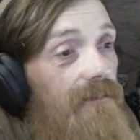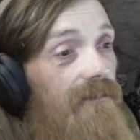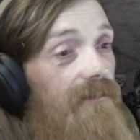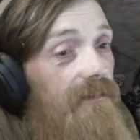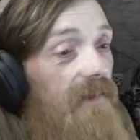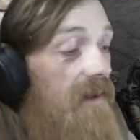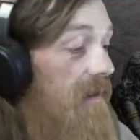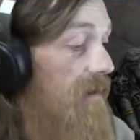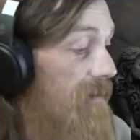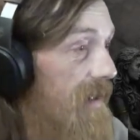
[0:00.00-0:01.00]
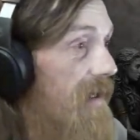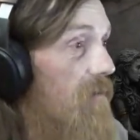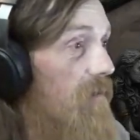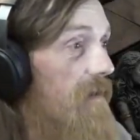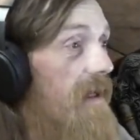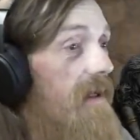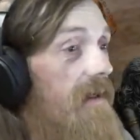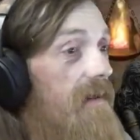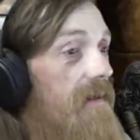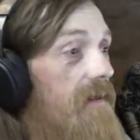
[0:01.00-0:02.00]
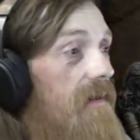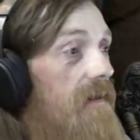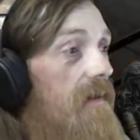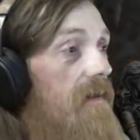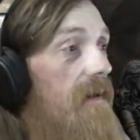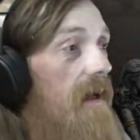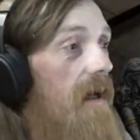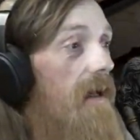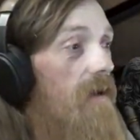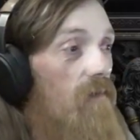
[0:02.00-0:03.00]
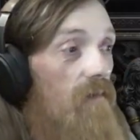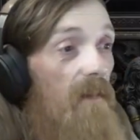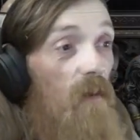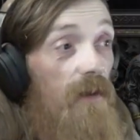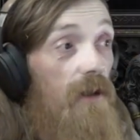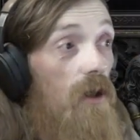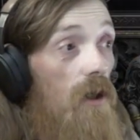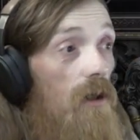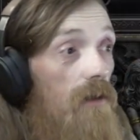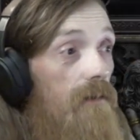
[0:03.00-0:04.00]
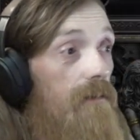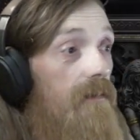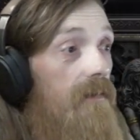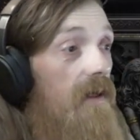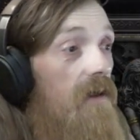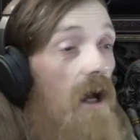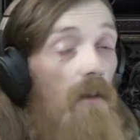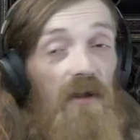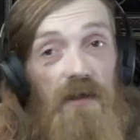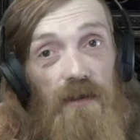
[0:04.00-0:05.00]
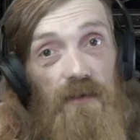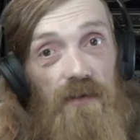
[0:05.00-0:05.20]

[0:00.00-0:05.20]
what the hell were they? I don't remember what they're called. Goblin Toes.